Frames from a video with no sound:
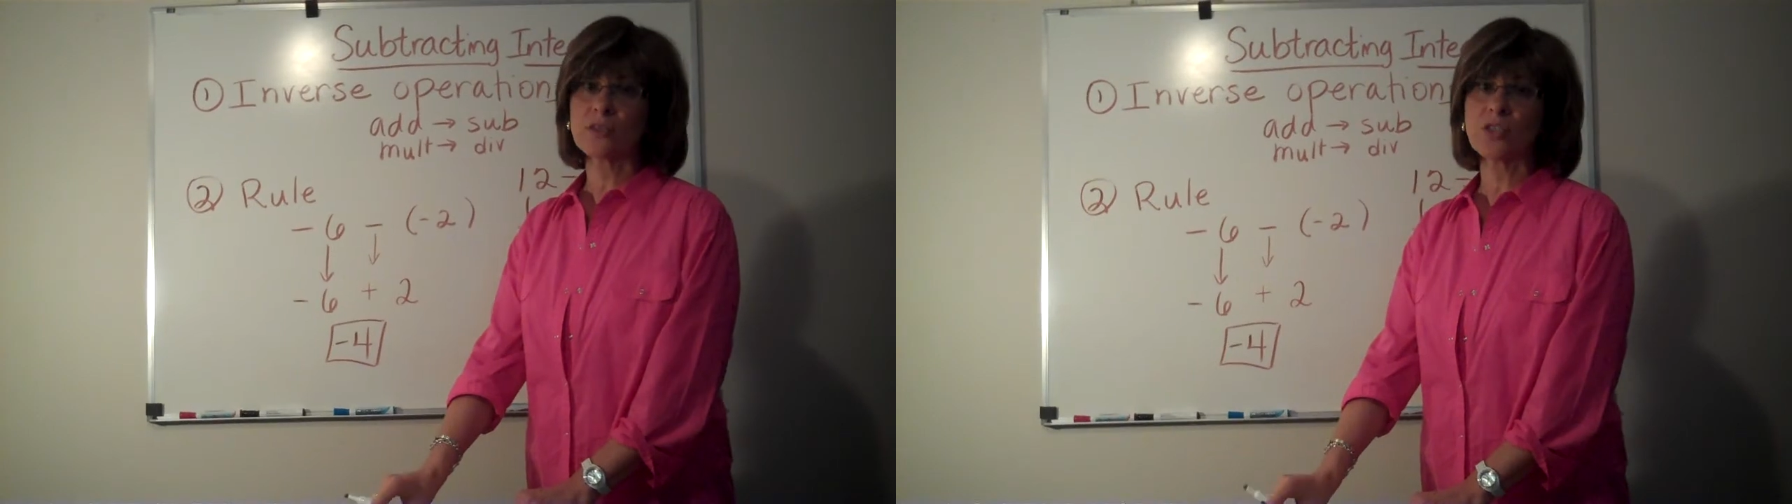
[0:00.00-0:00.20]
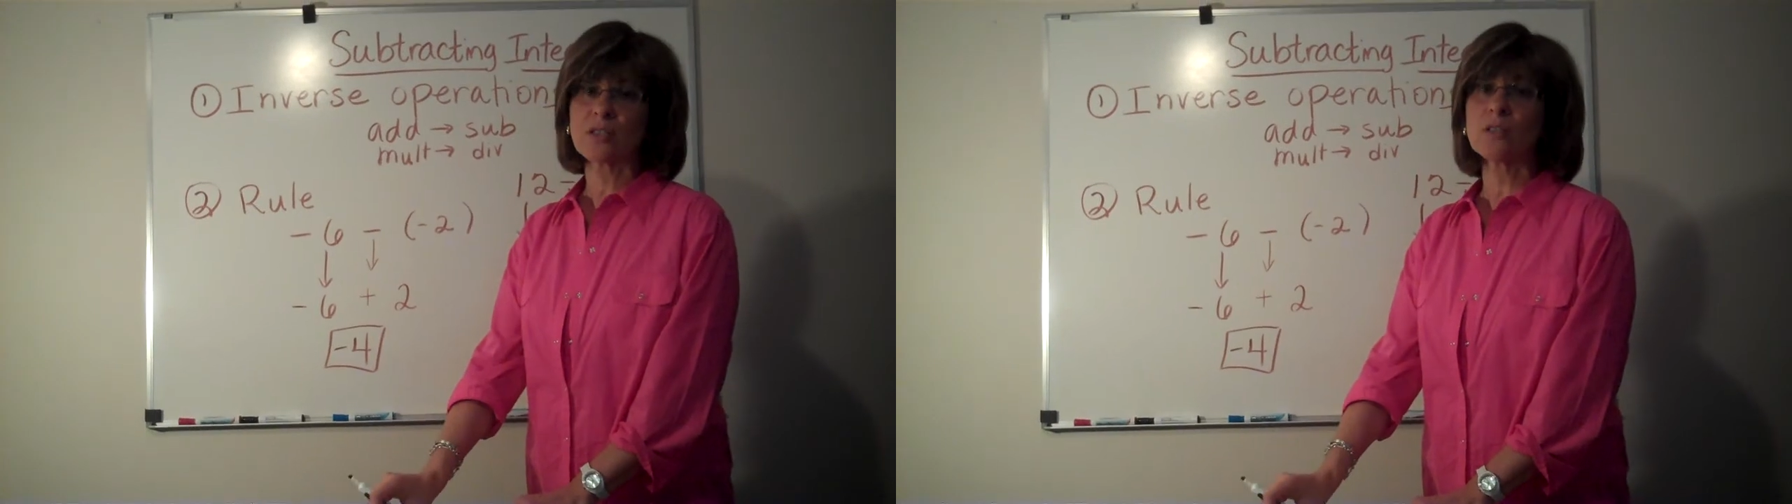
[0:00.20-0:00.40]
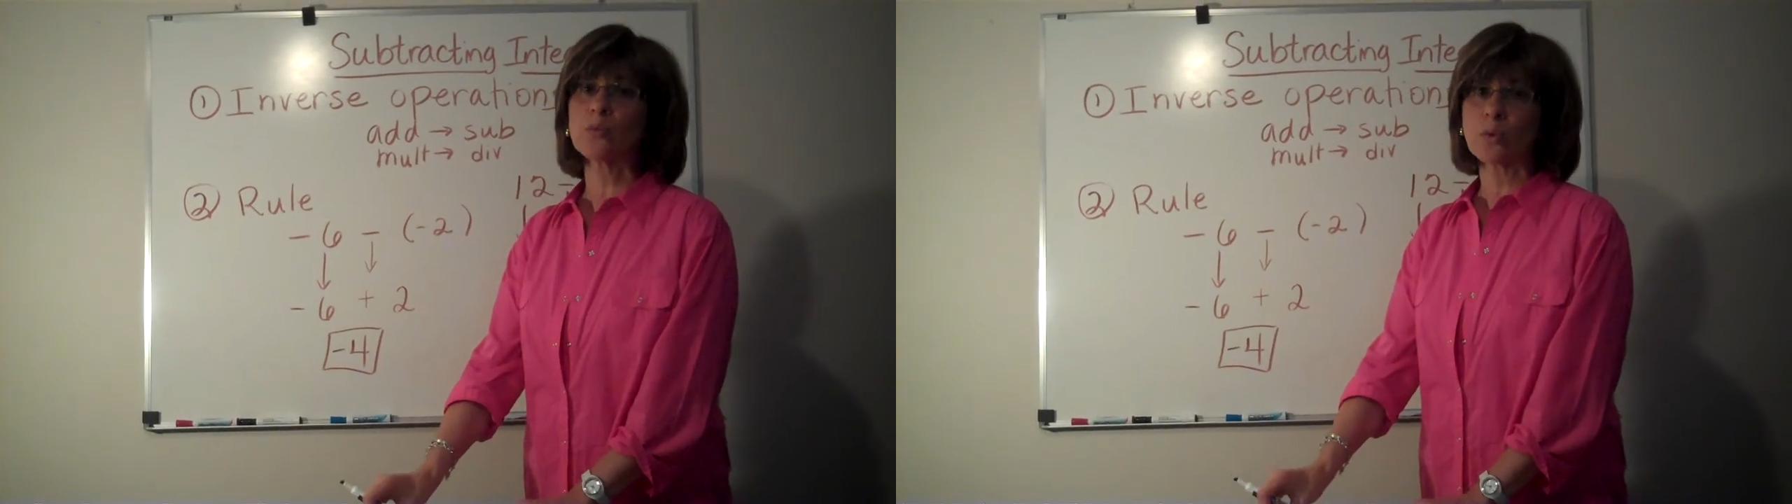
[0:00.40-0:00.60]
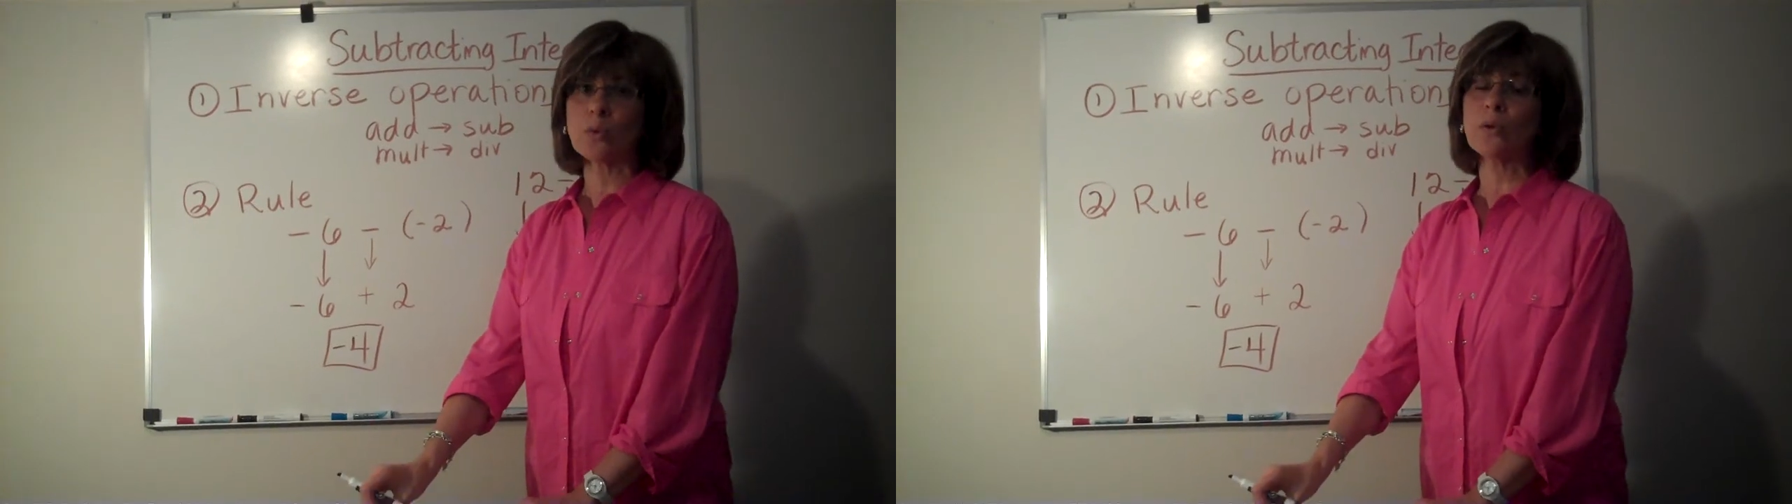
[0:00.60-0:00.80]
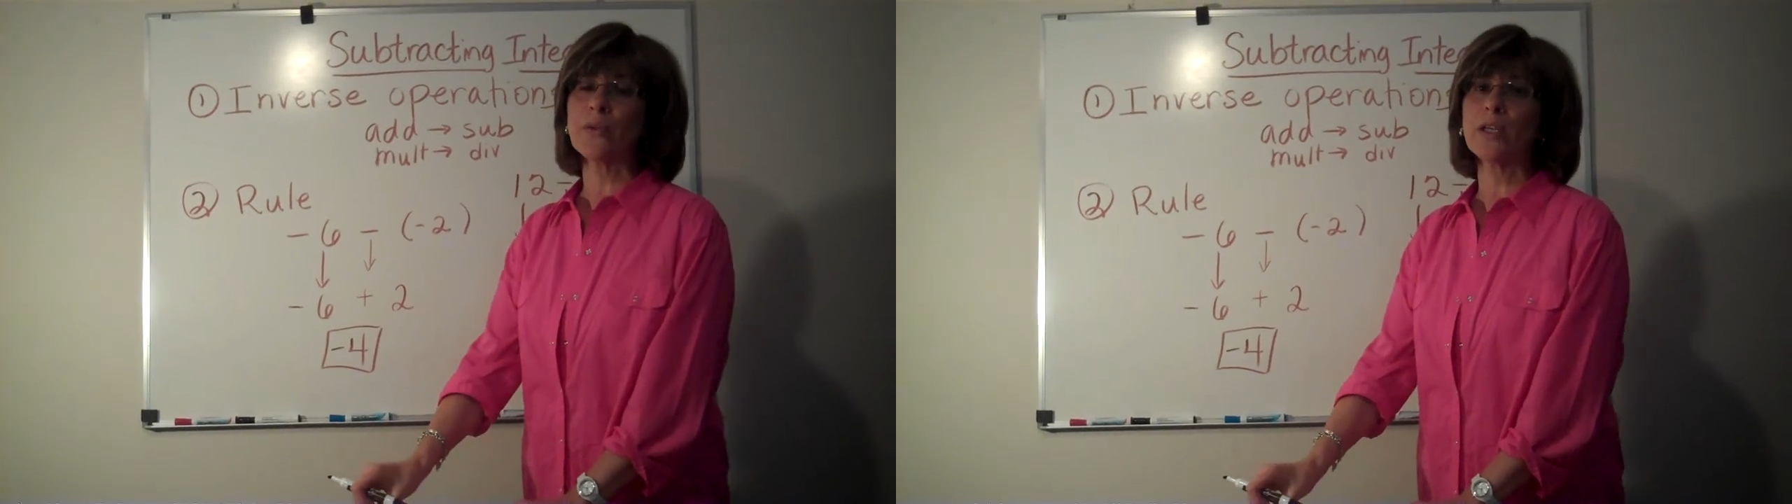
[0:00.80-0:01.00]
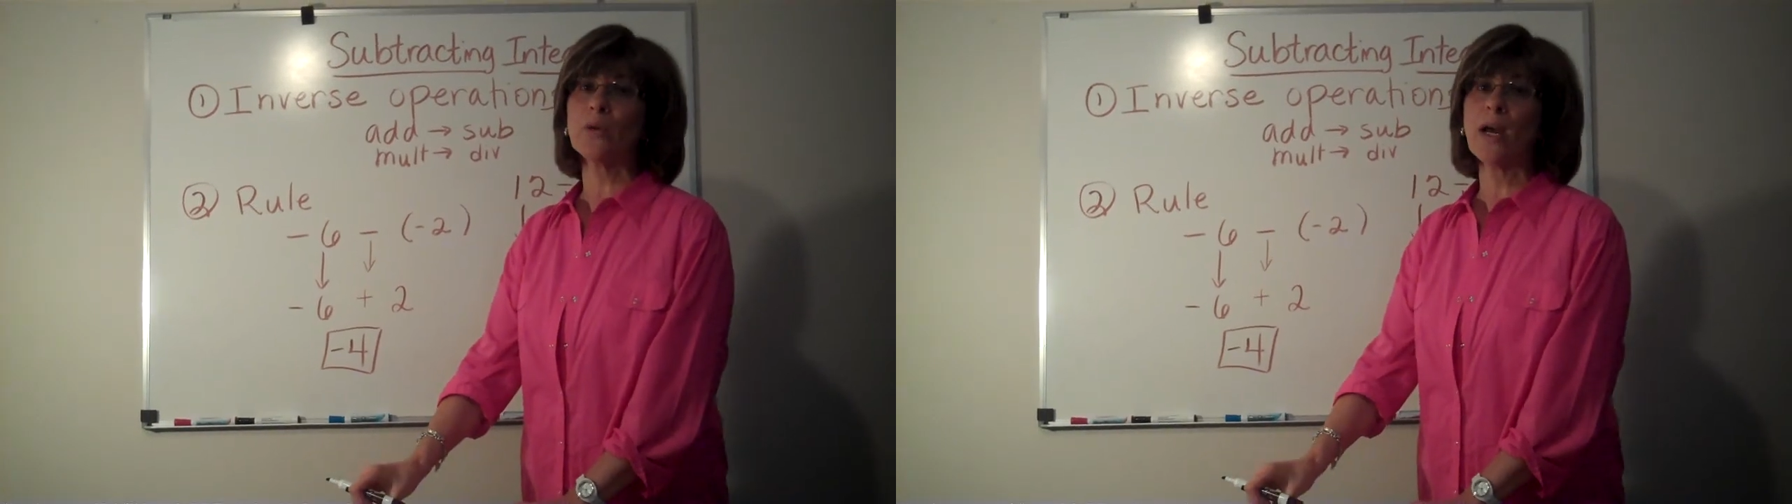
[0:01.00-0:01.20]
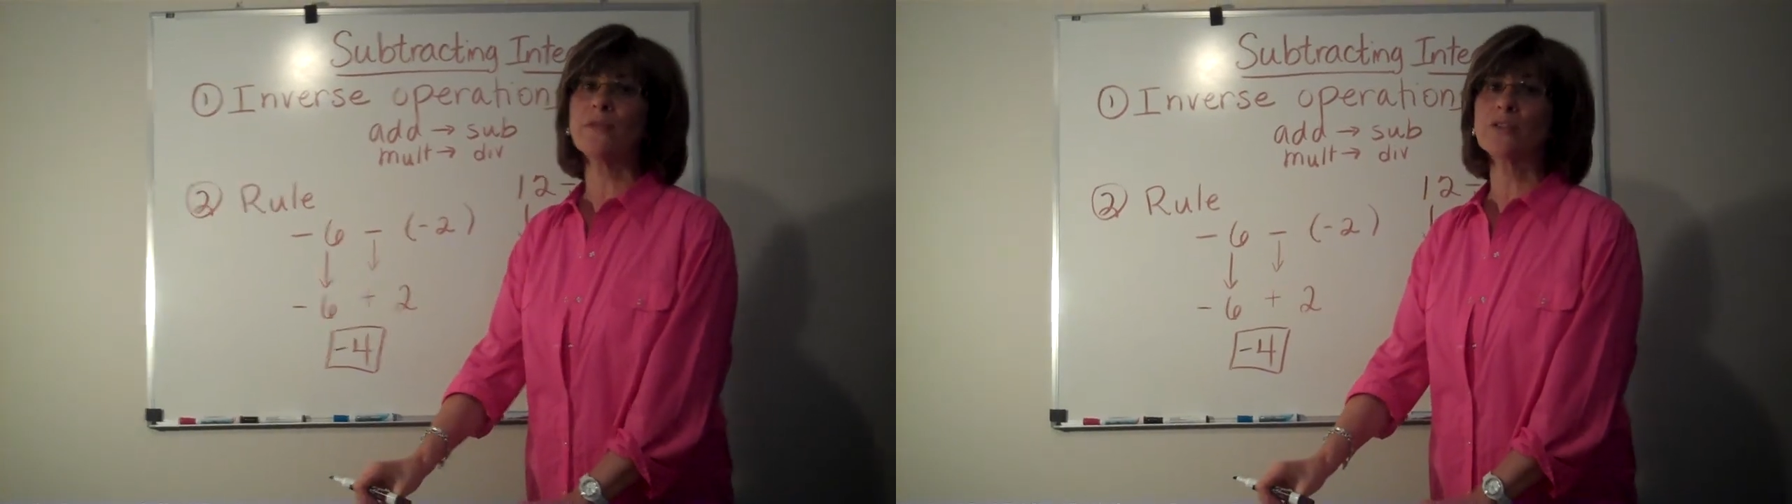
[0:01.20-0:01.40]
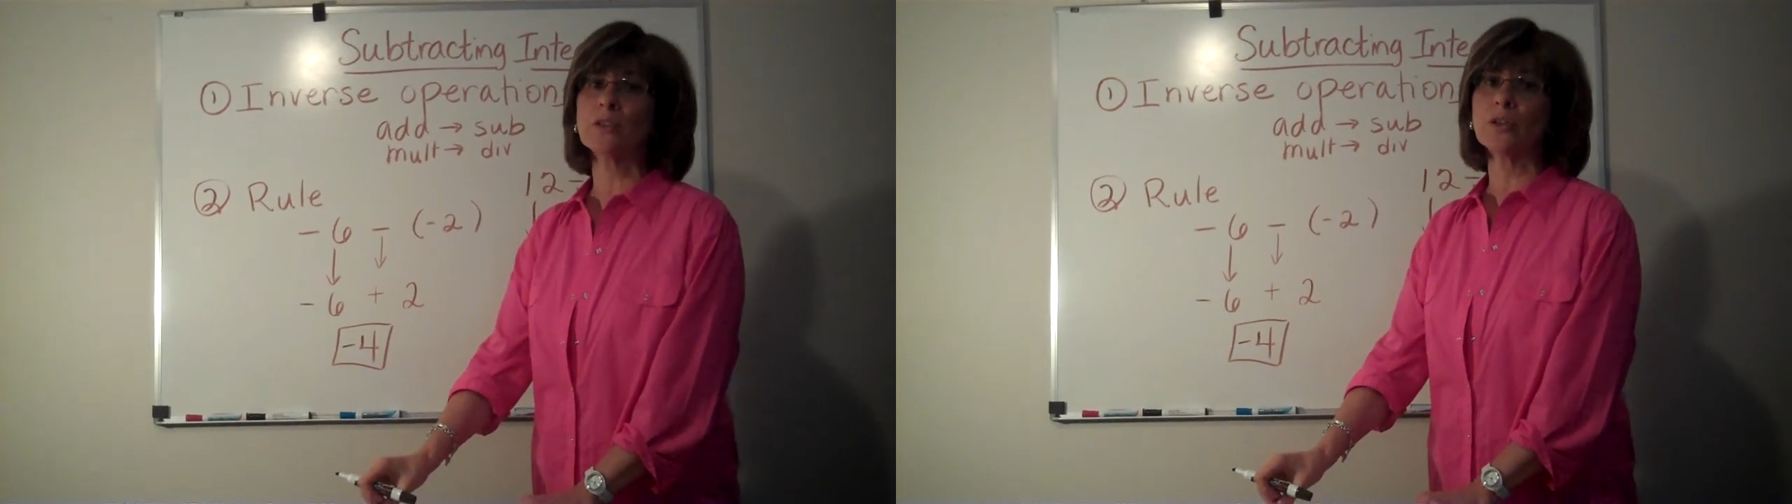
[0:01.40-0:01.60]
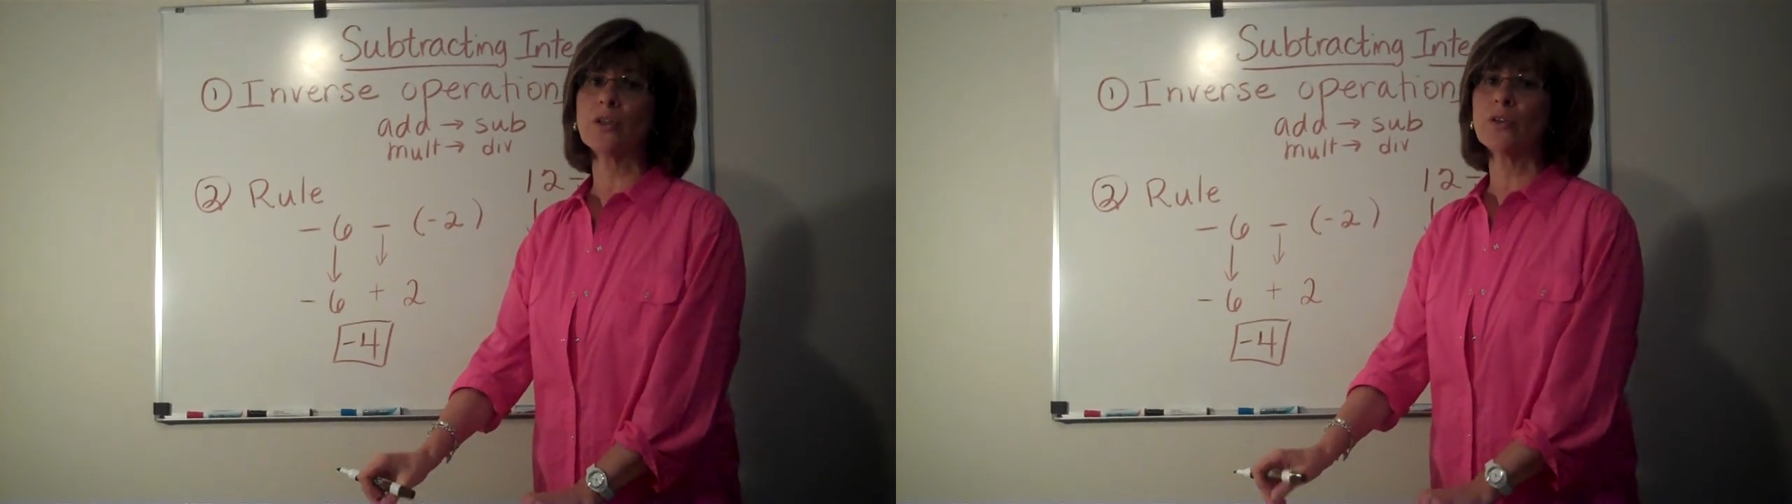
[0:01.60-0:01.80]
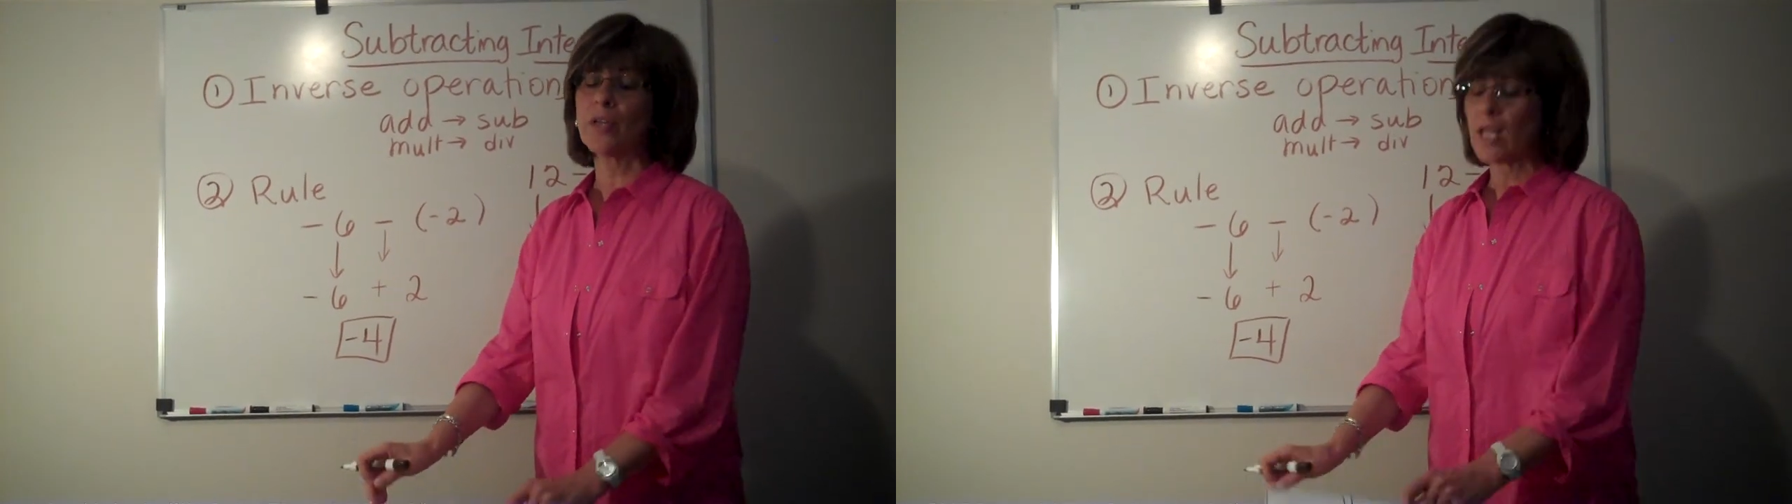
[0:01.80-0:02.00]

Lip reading: just a rule that you have to learn.